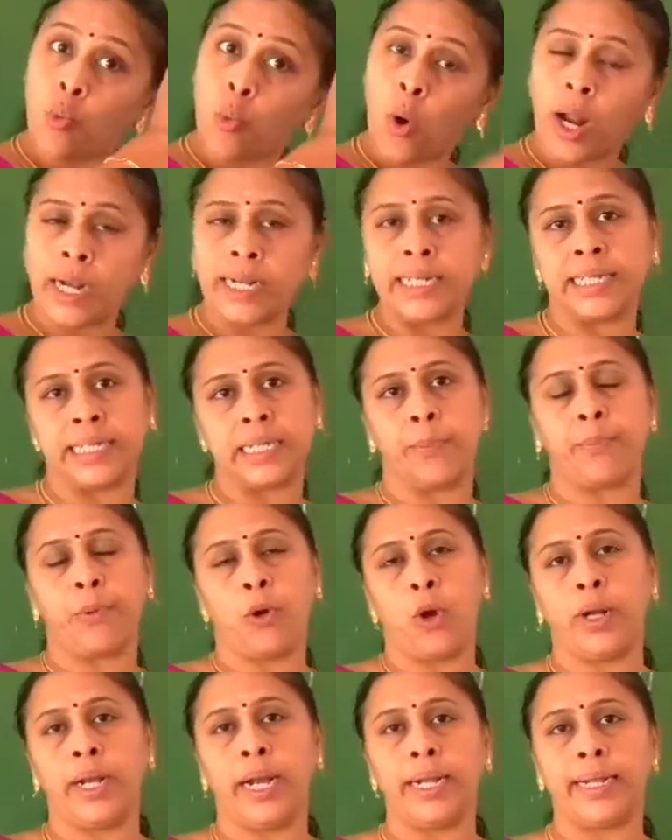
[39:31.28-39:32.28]
once
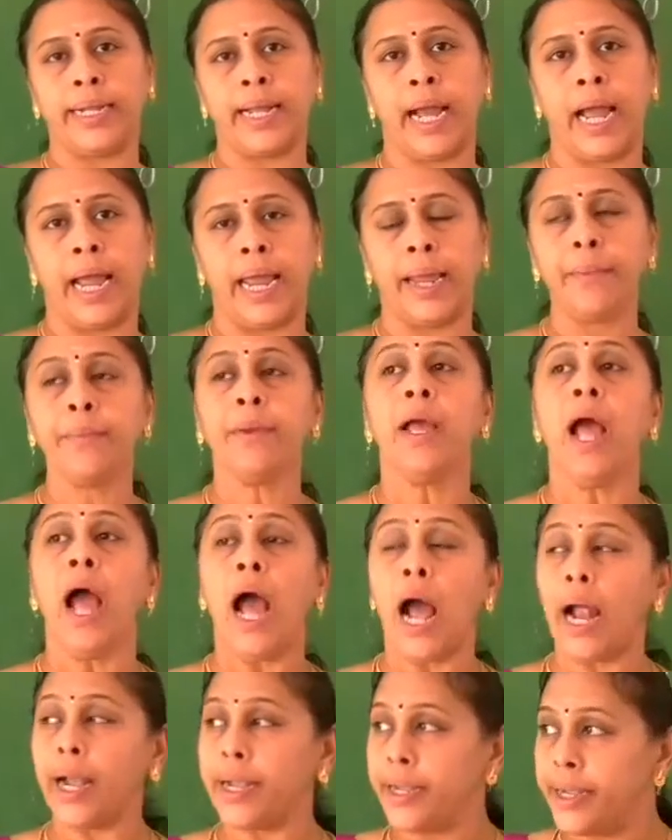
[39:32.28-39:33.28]
upon a time,
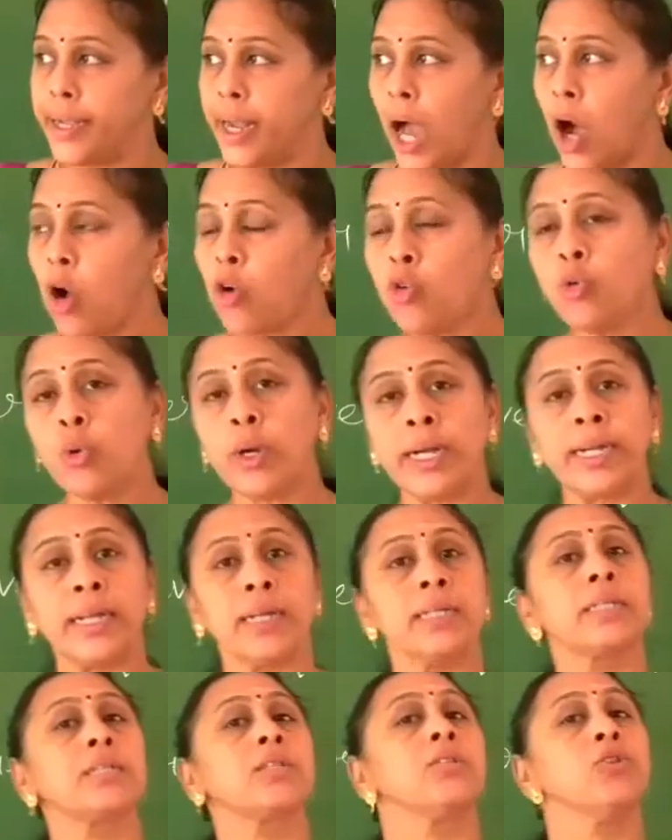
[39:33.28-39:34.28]
and now it
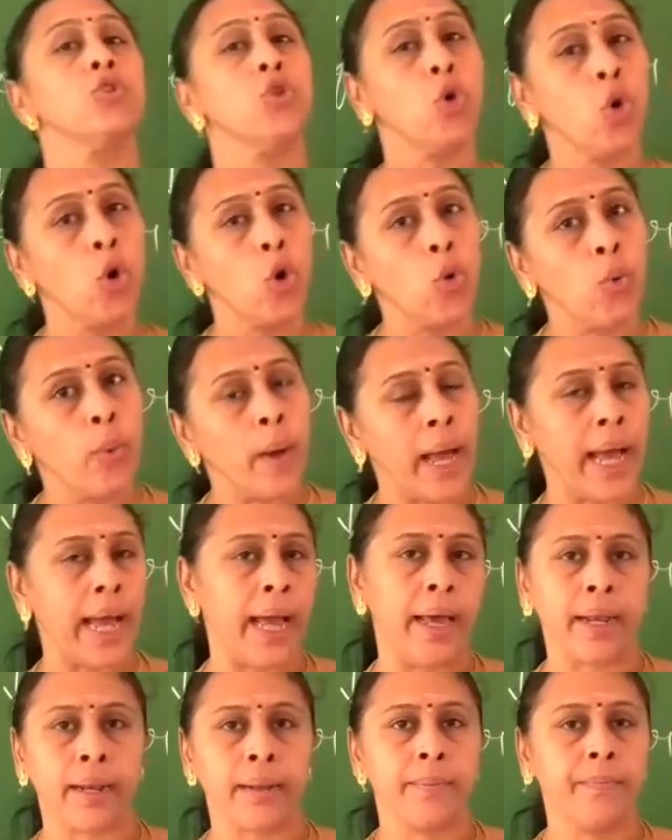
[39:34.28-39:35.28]
is
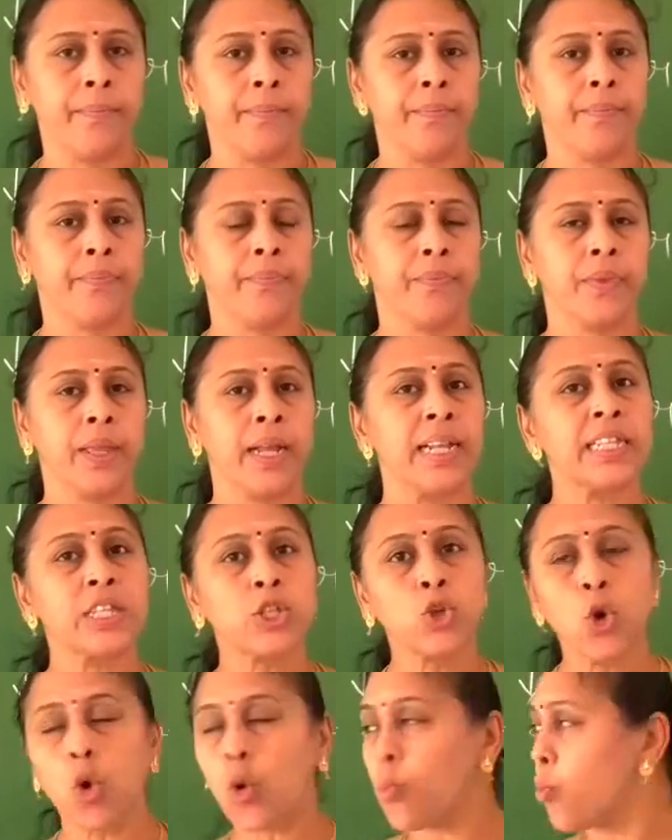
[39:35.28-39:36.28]
nowhere. It is
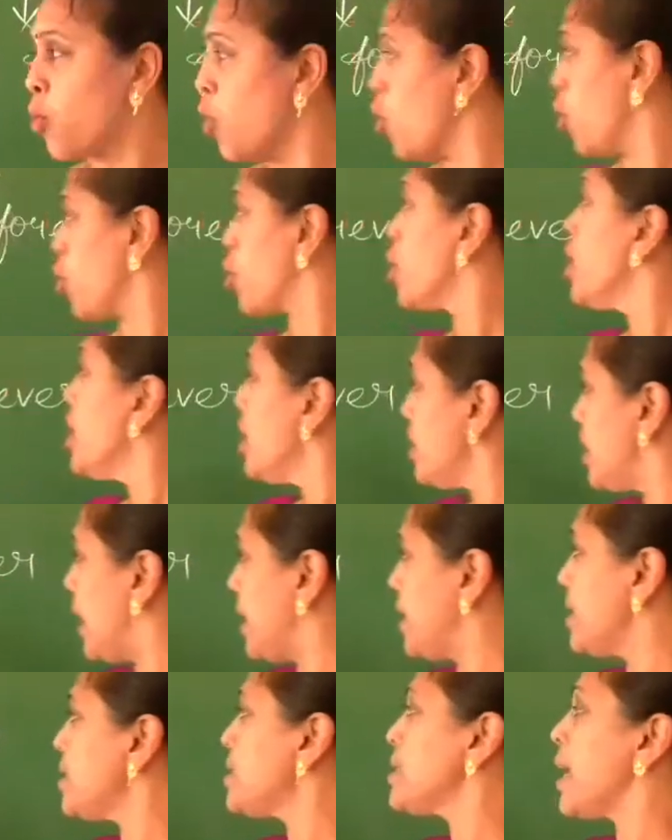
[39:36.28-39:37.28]
no more.
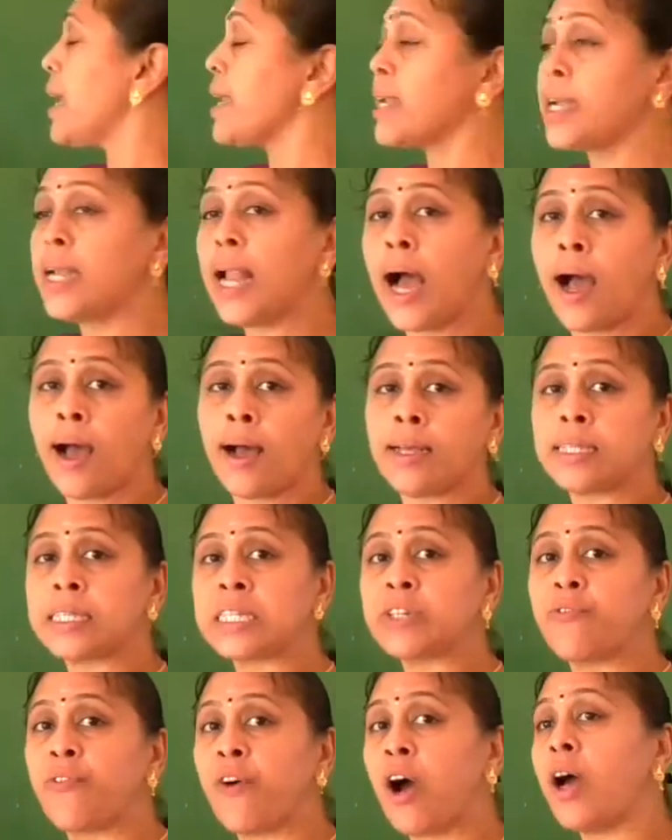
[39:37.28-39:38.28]
That is, it
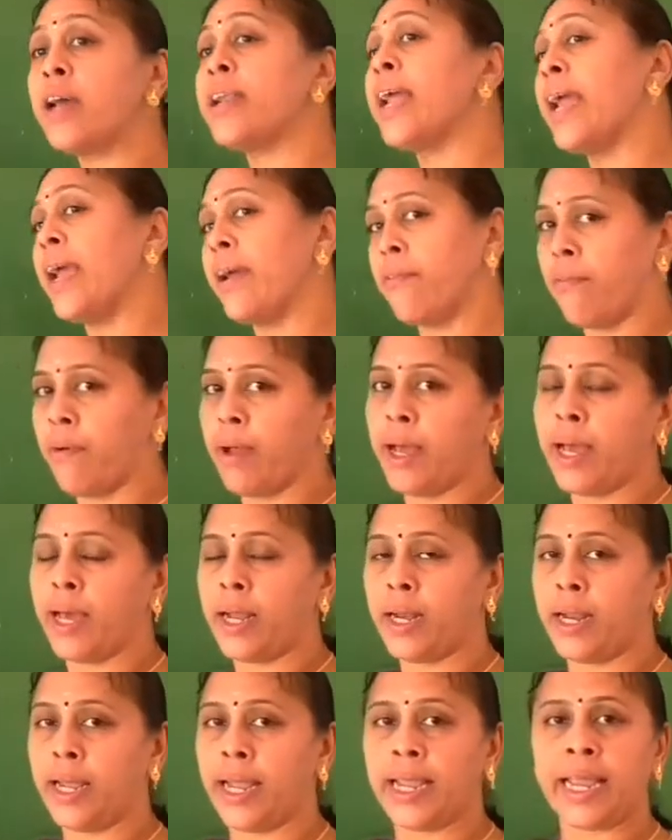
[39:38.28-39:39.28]
lasts forever.
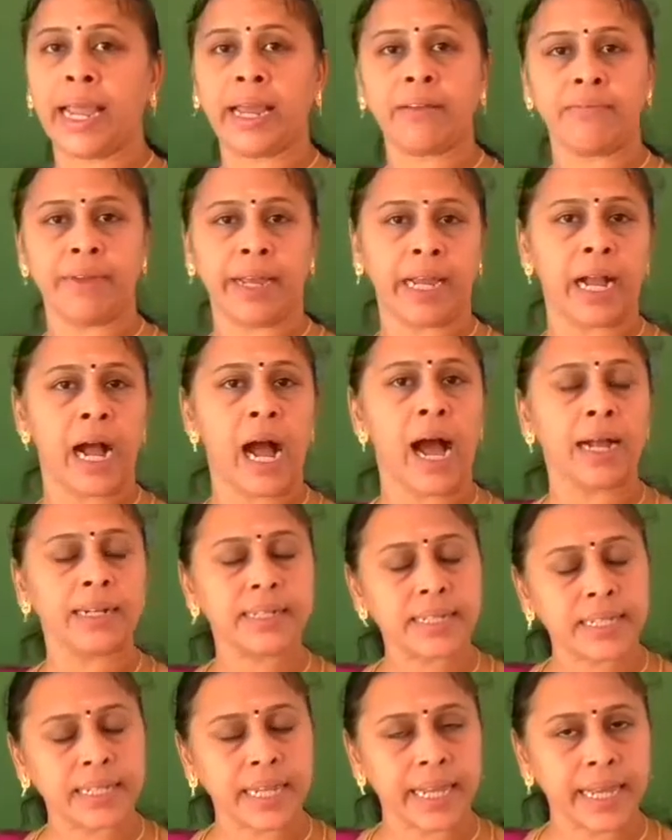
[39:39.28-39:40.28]
Again, we
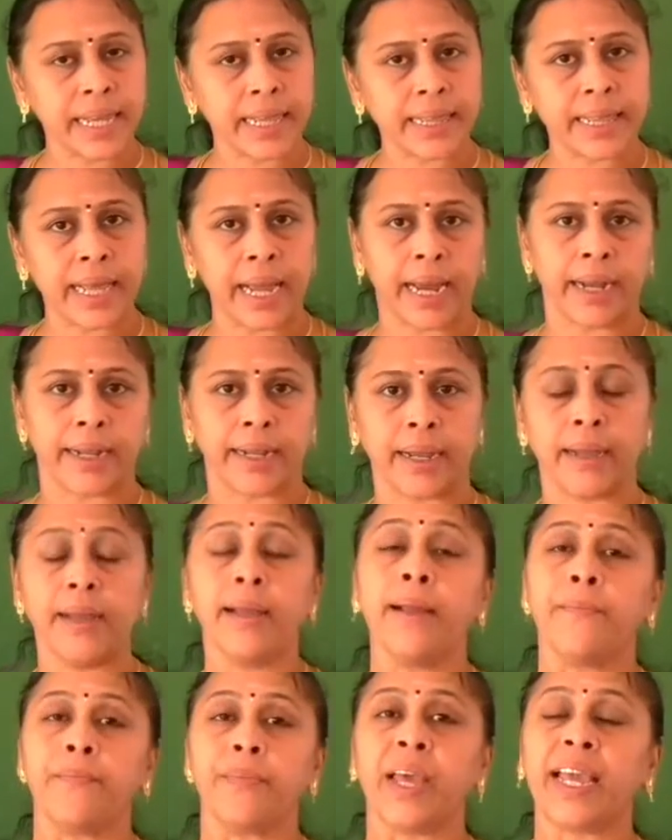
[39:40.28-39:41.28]
can't see
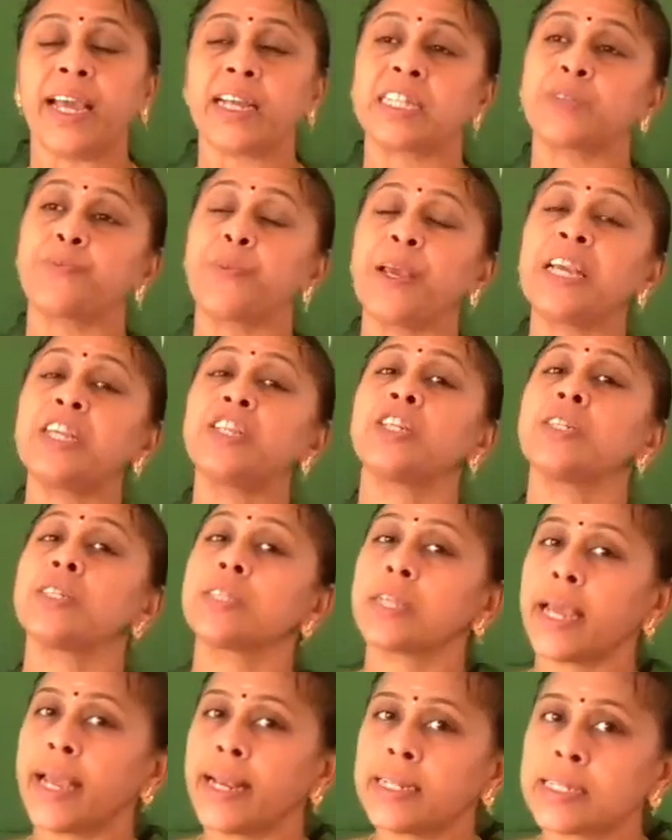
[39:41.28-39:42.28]
that their species
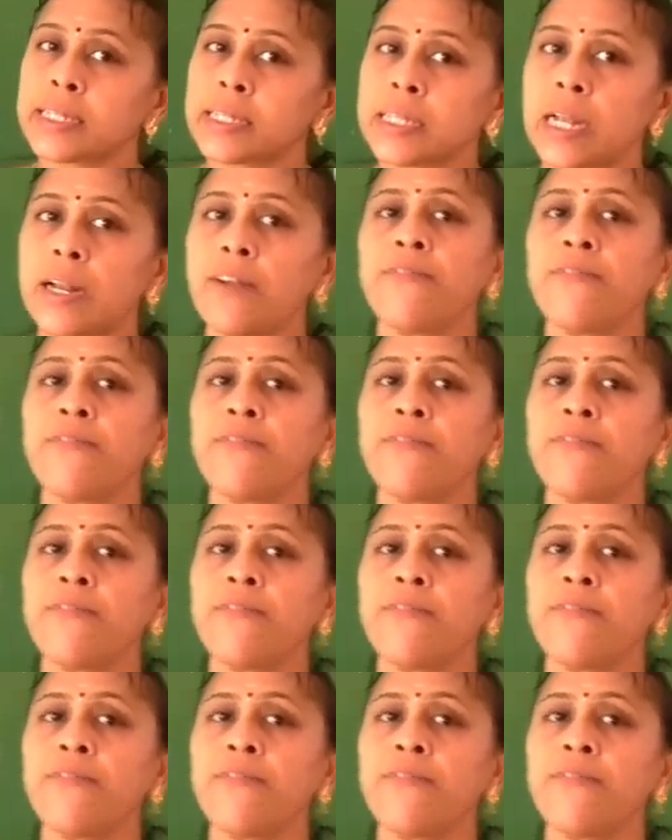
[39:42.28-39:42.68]
itself